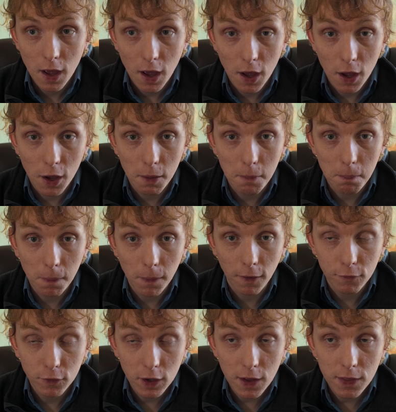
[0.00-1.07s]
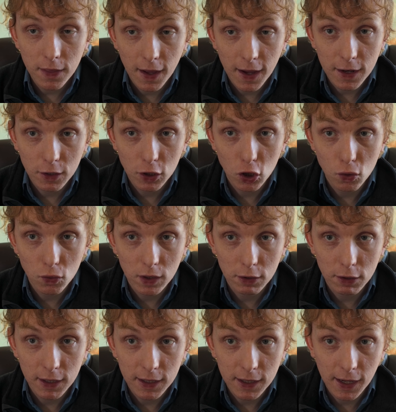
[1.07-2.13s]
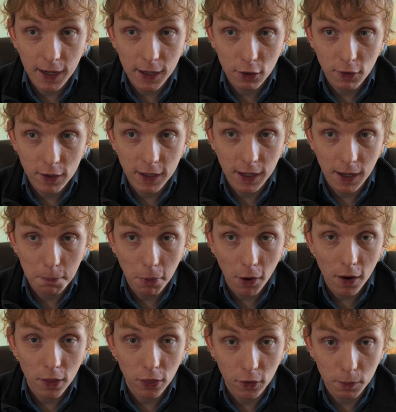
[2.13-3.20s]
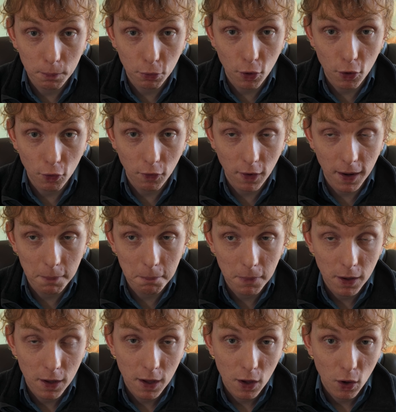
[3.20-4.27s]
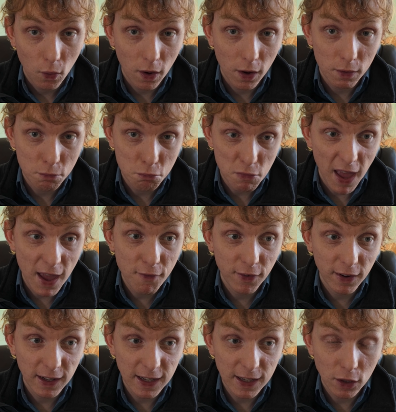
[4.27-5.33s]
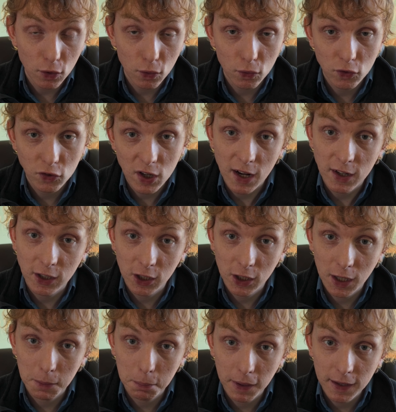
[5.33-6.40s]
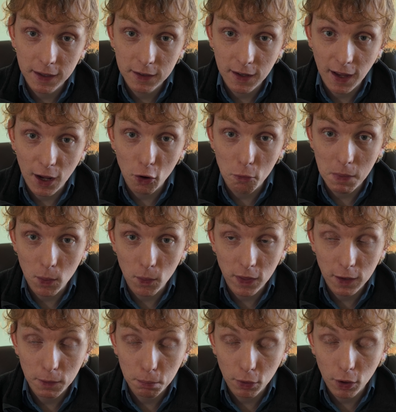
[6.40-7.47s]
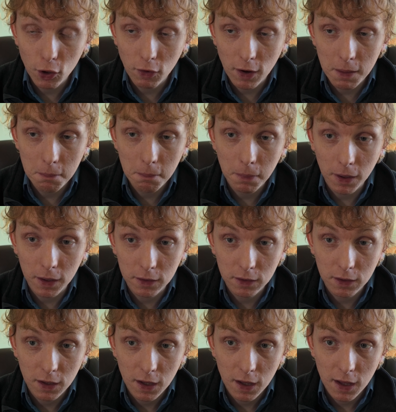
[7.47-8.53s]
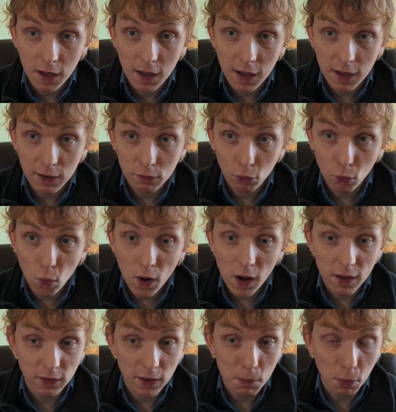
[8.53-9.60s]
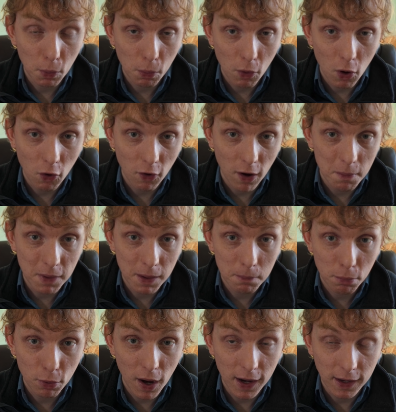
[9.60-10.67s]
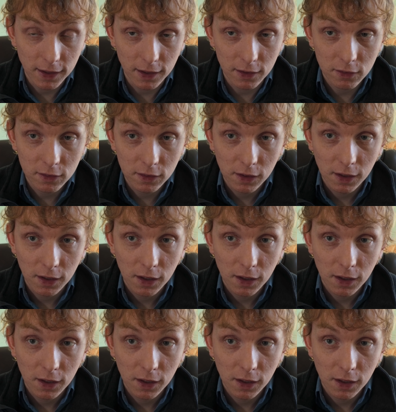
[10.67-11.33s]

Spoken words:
I've done that using creating a Python program. I heavily use ChatGPT to help me with this program, but it's quite a simple program in practice.